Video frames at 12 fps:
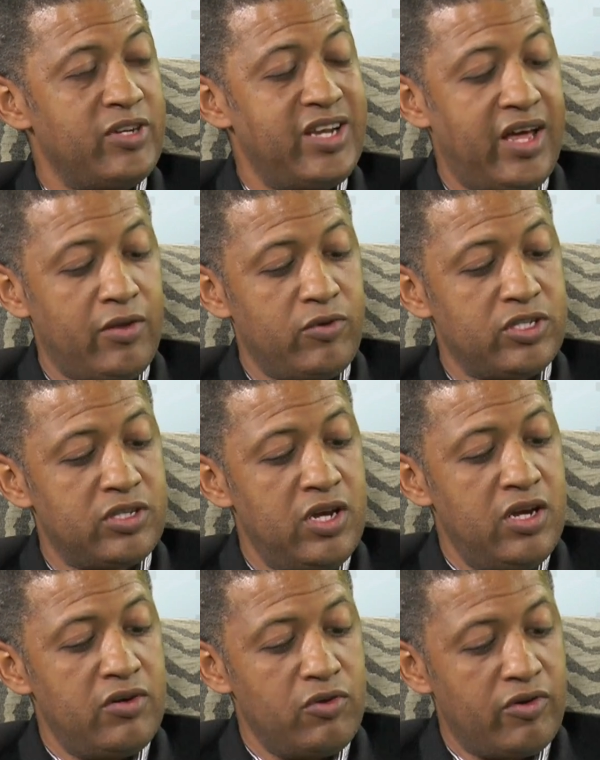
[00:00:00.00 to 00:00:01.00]
In other words,
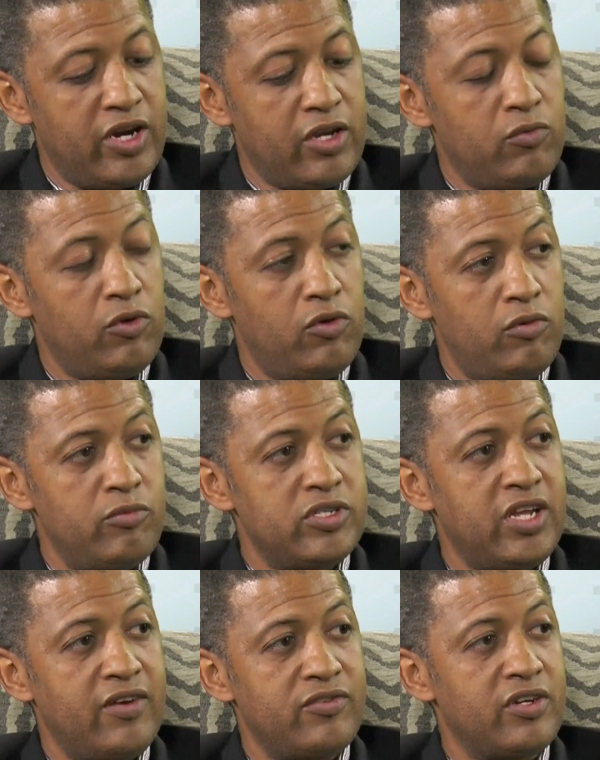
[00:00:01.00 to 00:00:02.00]
your radio will almost
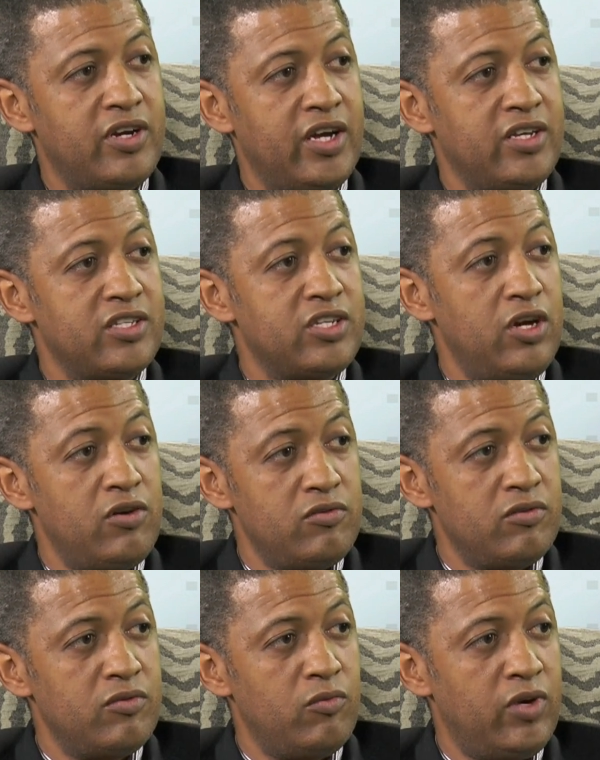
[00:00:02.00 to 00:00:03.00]
have to create its
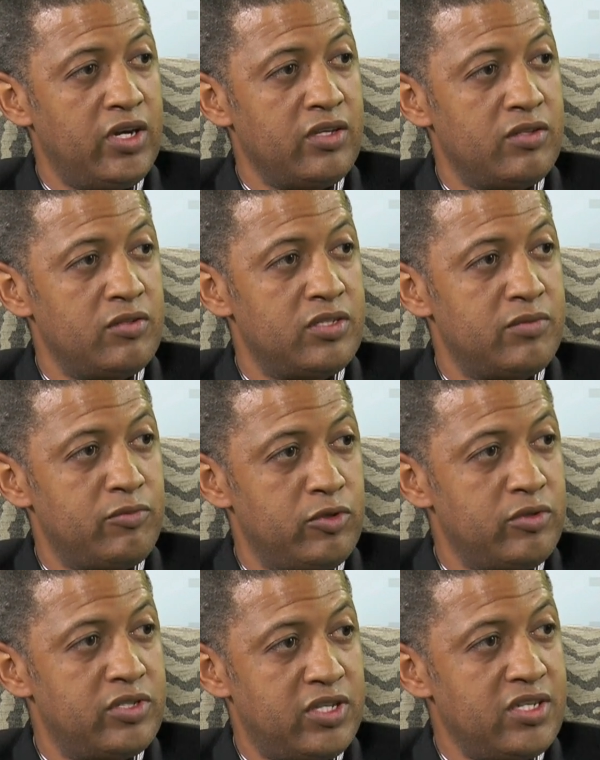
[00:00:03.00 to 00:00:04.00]
own way
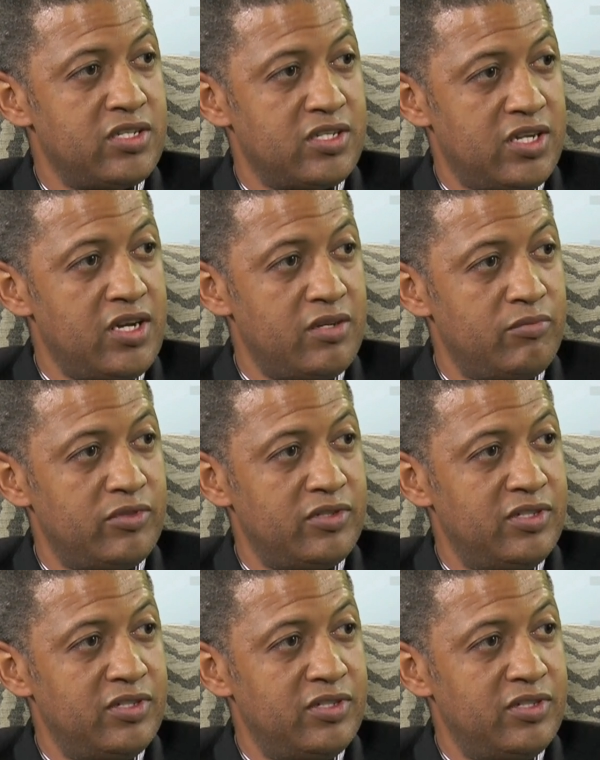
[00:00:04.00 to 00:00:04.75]
to stay sustainable,